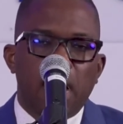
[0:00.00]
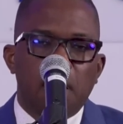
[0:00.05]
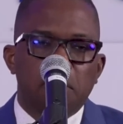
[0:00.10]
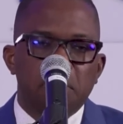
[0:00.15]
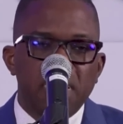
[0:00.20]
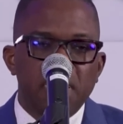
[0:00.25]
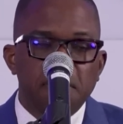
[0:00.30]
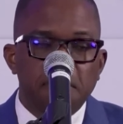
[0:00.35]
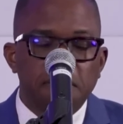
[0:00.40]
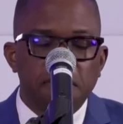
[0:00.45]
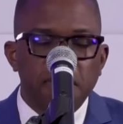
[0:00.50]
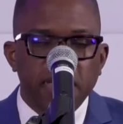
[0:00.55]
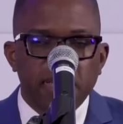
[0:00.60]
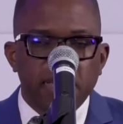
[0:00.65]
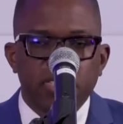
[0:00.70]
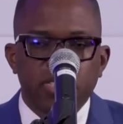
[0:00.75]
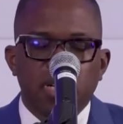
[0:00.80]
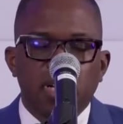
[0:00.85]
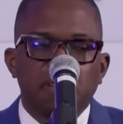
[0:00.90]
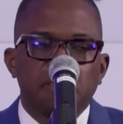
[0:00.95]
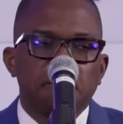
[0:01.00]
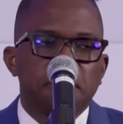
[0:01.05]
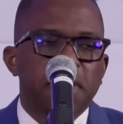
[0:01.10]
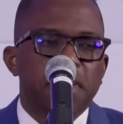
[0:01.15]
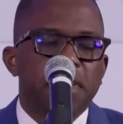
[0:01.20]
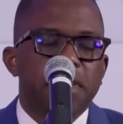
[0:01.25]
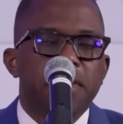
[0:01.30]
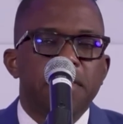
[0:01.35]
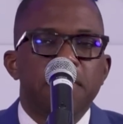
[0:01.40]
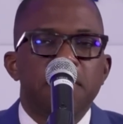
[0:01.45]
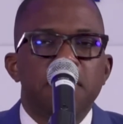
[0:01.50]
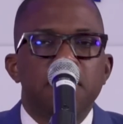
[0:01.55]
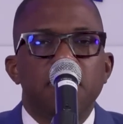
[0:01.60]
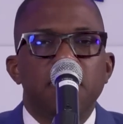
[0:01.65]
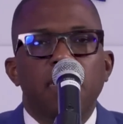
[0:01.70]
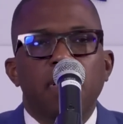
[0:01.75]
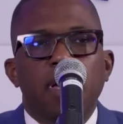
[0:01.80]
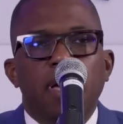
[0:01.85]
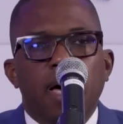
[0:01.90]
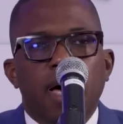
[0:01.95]
inflation fears,
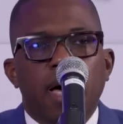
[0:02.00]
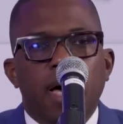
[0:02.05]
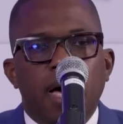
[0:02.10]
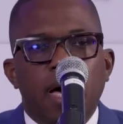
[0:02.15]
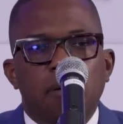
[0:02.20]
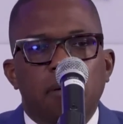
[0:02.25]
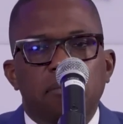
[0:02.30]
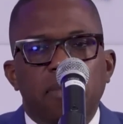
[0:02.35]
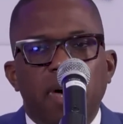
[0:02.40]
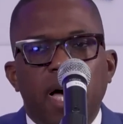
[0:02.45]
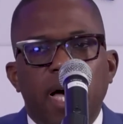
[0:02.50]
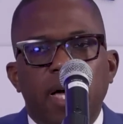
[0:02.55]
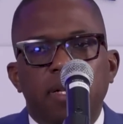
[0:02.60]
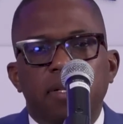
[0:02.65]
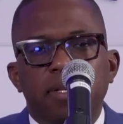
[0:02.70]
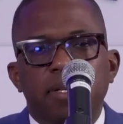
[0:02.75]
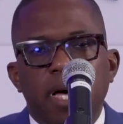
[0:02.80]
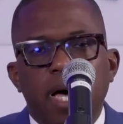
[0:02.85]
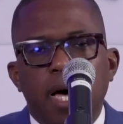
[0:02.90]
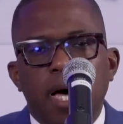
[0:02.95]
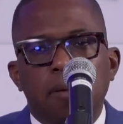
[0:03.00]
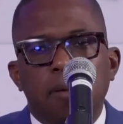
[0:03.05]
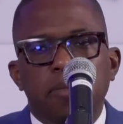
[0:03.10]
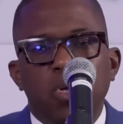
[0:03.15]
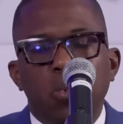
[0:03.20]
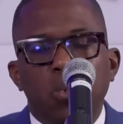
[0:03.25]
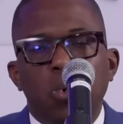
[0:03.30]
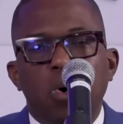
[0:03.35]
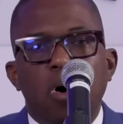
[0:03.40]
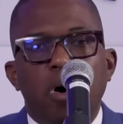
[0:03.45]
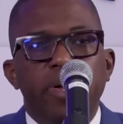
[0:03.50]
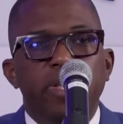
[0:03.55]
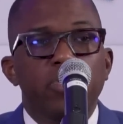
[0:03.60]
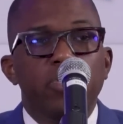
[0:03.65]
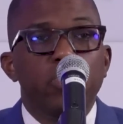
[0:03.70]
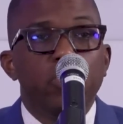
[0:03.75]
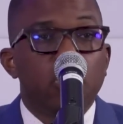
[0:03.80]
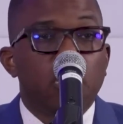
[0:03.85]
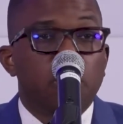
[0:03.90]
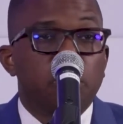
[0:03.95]
and the war in
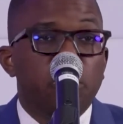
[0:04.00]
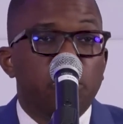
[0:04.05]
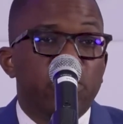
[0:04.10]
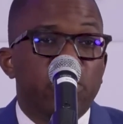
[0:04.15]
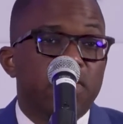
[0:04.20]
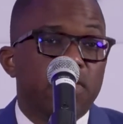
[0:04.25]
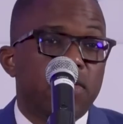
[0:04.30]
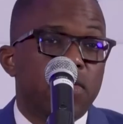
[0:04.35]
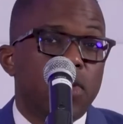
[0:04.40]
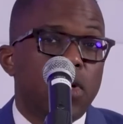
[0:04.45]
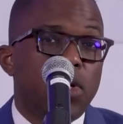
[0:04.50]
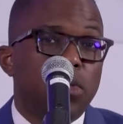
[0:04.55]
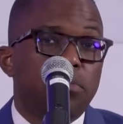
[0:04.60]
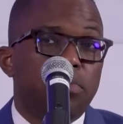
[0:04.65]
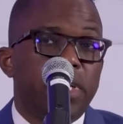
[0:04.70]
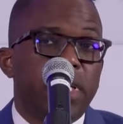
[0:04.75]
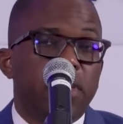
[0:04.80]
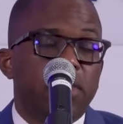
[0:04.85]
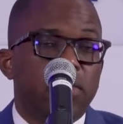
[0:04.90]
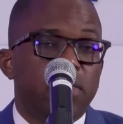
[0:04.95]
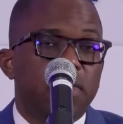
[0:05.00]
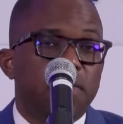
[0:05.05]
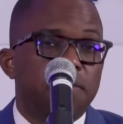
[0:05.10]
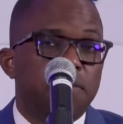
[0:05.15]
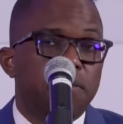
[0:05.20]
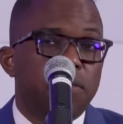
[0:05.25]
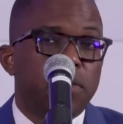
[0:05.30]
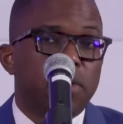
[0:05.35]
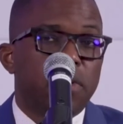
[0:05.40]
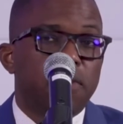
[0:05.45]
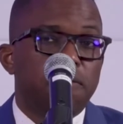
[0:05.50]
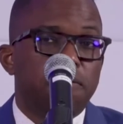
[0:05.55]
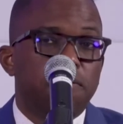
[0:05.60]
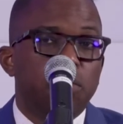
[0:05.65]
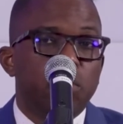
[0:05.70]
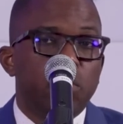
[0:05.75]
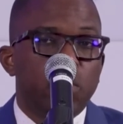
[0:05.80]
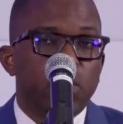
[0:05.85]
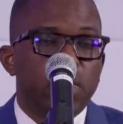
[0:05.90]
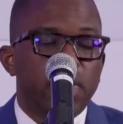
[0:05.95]
Europe, which is now bringing to the fore
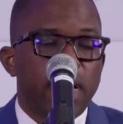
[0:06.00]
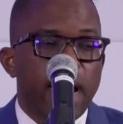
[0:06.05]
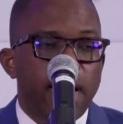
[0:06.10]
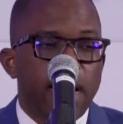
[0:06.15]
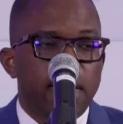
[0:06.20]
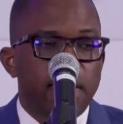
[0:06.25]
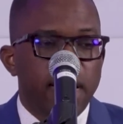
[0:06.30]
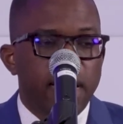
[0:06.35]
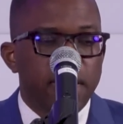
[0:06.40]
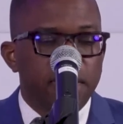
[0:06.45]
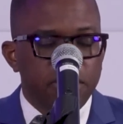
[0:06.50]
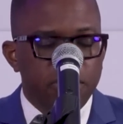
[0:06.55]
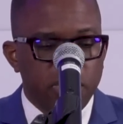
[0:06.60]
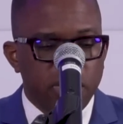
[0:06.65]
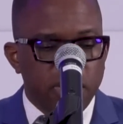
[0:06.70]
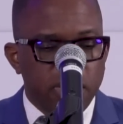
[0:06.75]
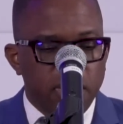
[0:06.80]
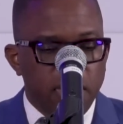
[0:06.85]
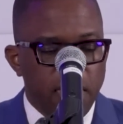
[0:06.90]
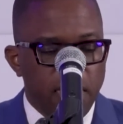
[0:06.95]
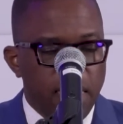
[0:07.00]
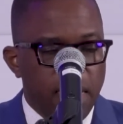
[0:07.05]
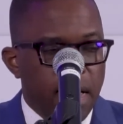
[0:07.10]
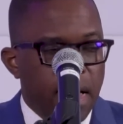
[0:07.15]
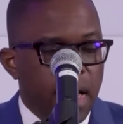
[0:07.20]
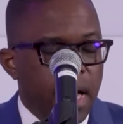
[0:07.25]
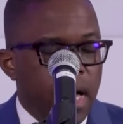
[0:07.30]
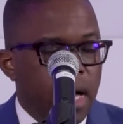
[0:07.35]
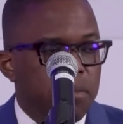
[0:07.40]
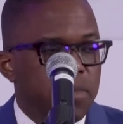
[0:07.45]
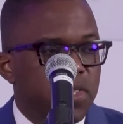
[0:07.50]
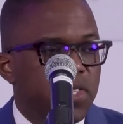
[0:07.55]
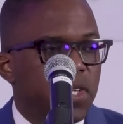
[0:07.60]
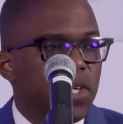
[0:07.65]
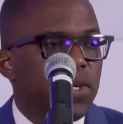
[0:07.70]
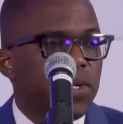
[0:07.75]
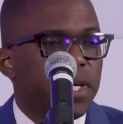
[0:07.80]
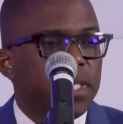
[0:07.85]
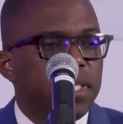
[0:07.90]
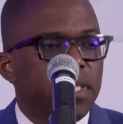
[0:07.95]
food and energy
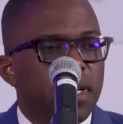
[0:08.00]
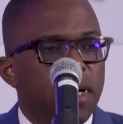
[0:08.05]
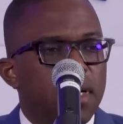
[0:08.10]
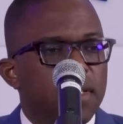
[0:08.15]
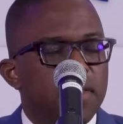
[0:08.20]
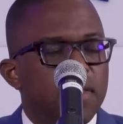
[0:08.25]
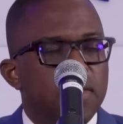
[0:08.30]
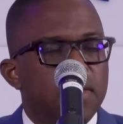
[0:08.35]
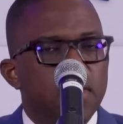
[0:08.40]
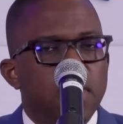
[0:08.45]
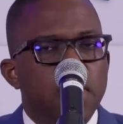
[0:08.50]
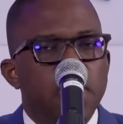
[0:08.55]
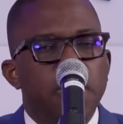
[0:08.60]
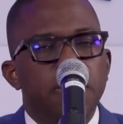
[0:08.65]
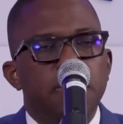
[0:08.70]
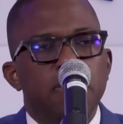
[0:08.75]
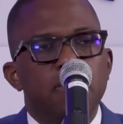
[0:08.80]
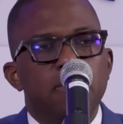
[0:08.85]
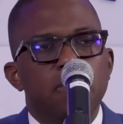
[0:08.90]
security concerns.